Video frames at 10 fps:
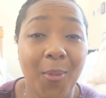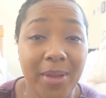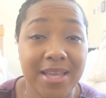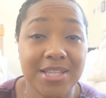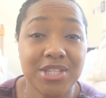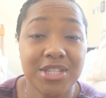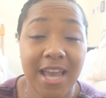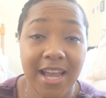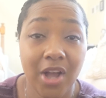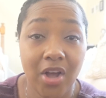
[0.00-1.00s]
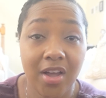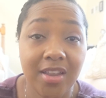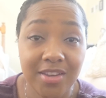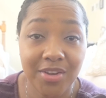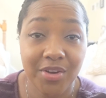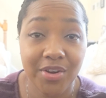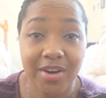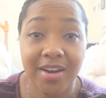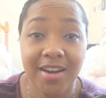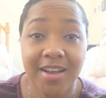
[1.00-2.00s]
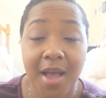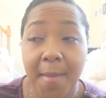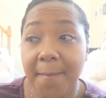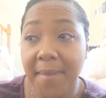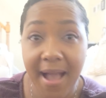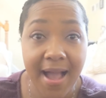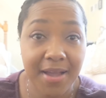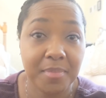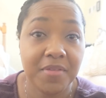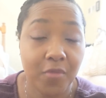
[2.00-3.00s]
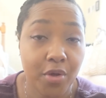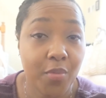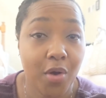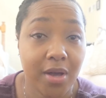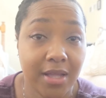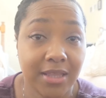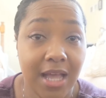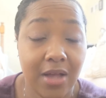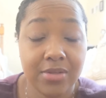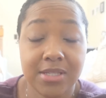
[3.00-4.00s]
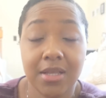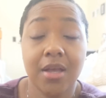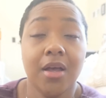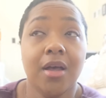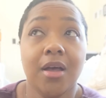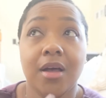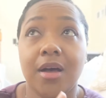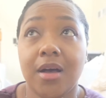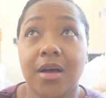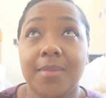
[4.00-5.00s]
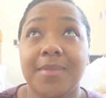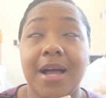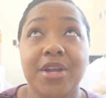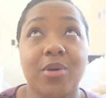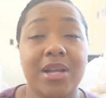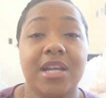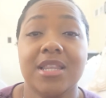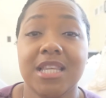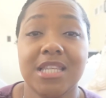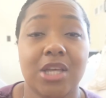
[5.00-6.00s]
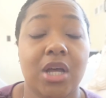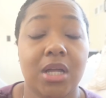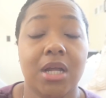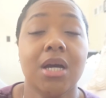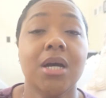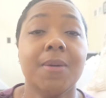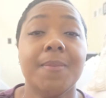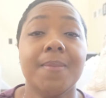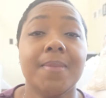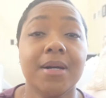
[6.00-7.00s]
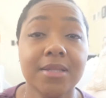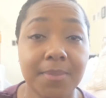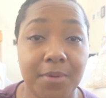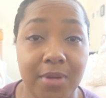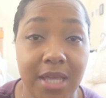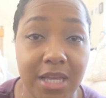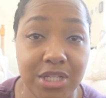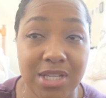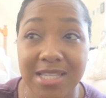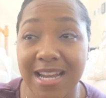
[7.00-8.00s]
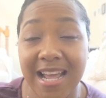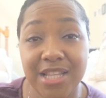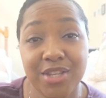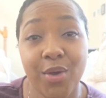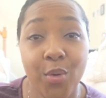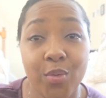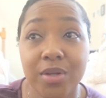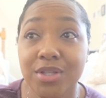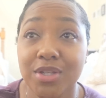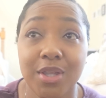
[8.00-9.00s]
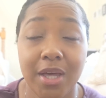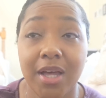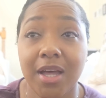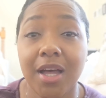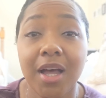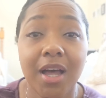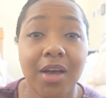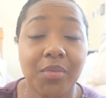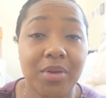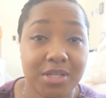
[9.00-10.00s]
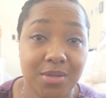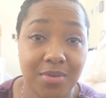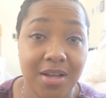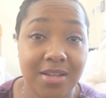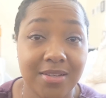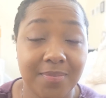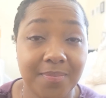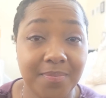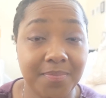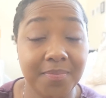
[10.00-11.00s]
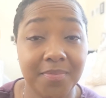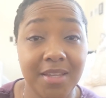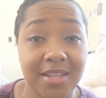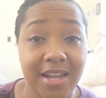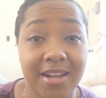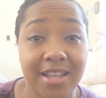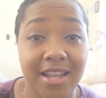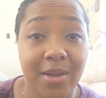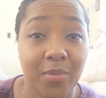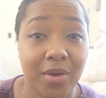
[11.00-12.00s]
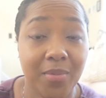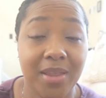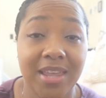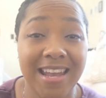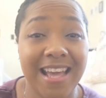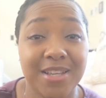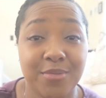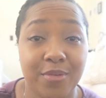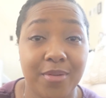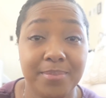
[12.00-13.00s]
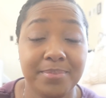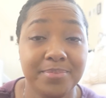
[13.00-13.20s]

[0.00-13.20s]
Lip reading: Always check on your bag before you walk out the house. I know I've done this on multiple occasions, and I had to go to the restaurant in the area that I work with and ask for a